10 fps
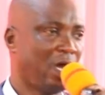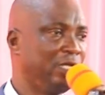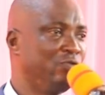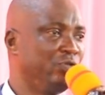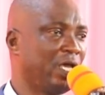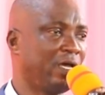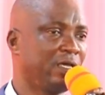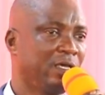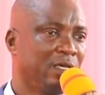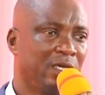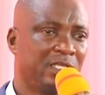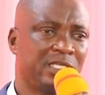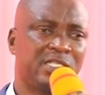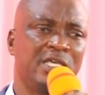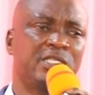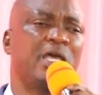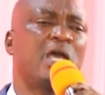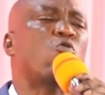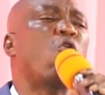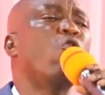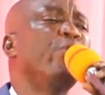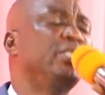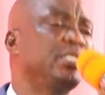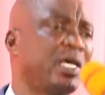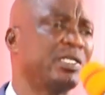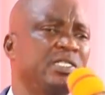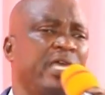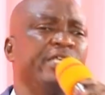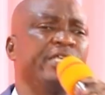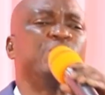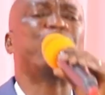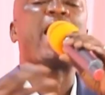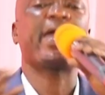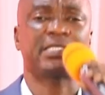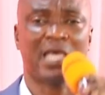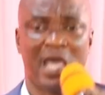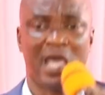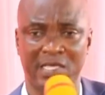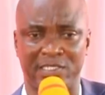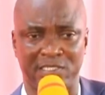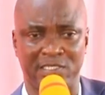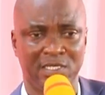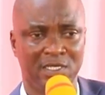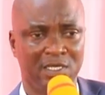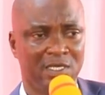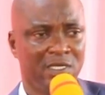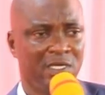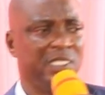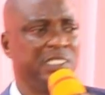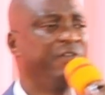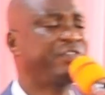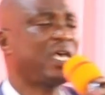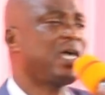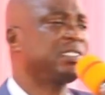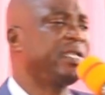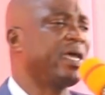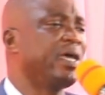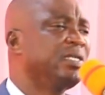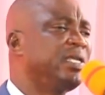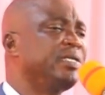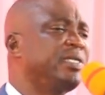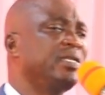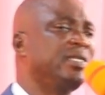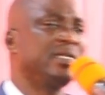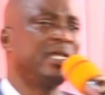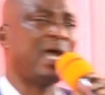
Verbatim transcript: Hallelujah. It, it, it encourages us, it inspires us, it gives us the, the, the, the,